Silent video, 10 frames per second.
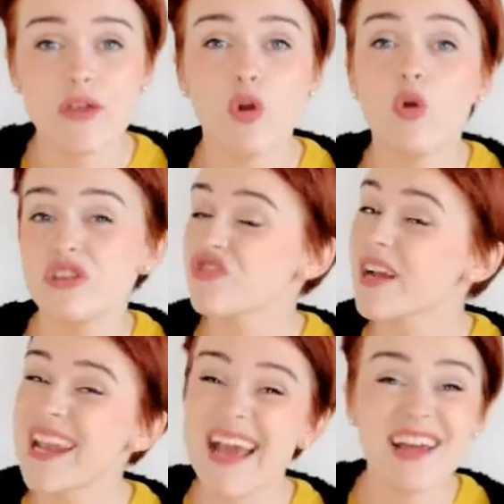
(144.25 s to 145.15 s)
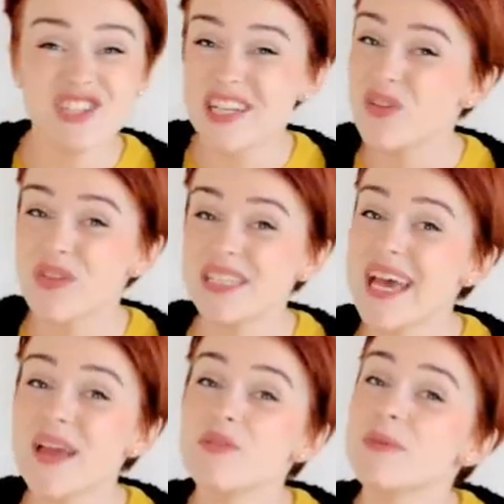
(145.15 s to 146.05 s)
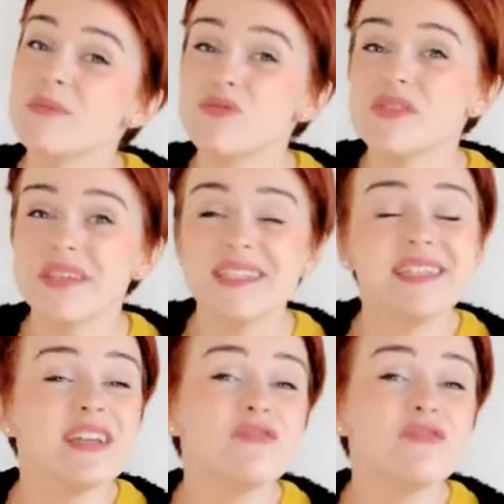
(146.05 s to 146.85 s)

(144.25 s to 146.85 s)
or struggling actually on the day with people that they didn't